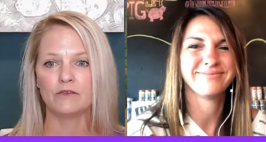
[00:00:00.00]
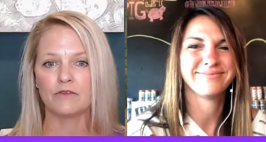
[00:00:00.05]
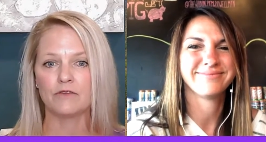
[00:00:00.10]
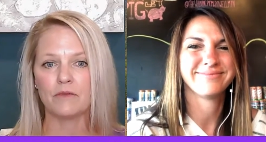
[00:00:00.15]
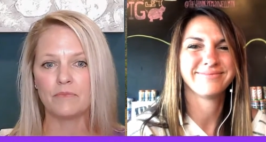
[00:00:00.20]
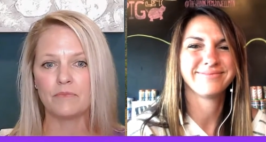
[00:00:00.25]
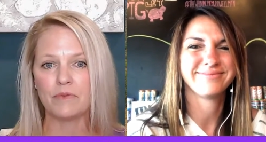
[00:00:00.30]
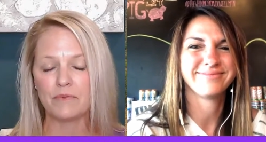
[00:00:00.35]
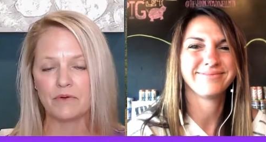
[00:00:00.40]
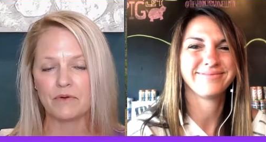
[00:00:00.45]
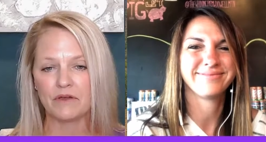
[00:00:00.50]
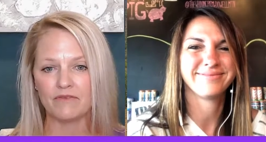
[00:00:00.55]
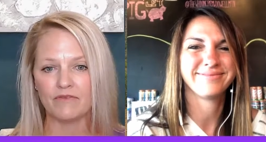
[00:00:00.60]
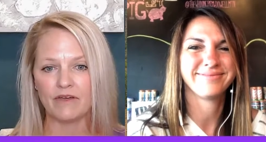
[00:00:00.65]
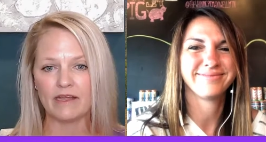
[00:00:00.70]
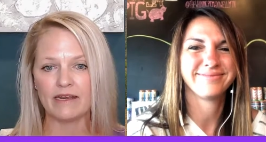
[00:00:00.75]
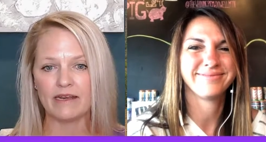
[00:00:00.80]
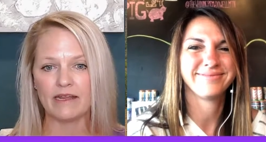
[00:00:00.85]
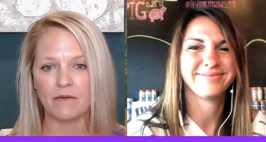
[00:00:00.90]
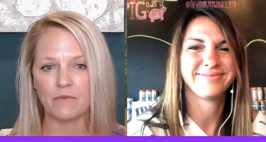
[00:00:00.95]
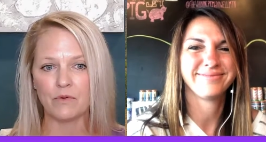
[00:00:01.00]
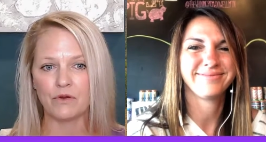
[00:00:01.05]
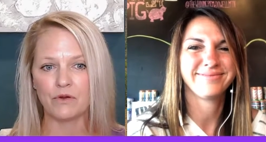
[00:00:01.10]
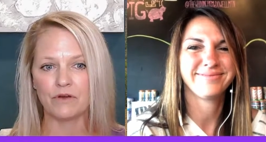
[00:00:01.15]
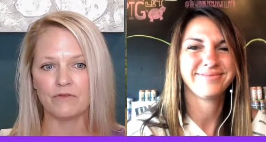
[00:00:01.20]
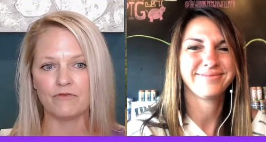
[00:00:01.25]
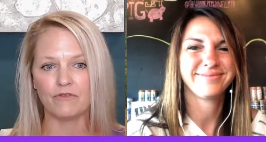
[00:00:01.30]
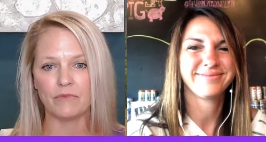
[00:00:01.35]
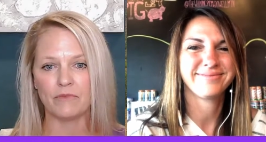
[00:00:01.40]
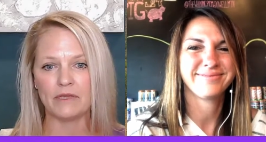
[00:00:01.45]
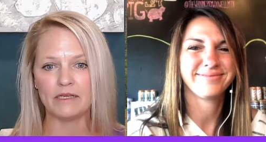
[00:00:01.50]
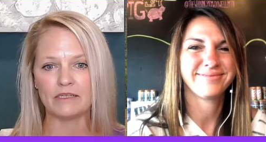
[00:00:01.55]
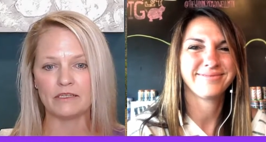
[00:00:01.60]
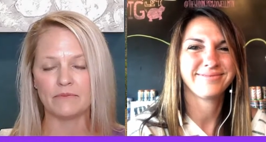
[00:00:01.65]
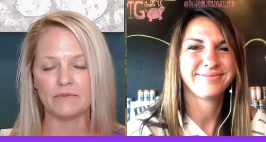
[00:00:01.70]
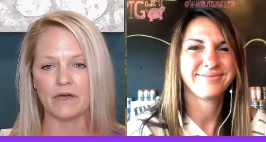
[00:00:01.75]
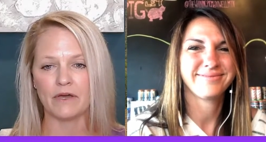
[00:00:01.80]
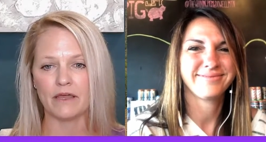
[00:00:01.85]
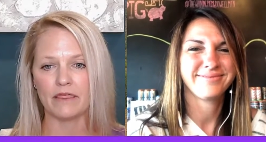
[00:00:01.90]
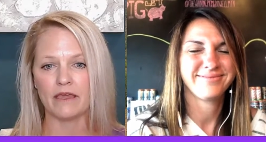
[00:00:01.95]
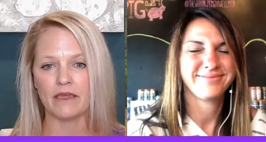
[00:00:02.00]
Speaker 1: so that people can find out more information. But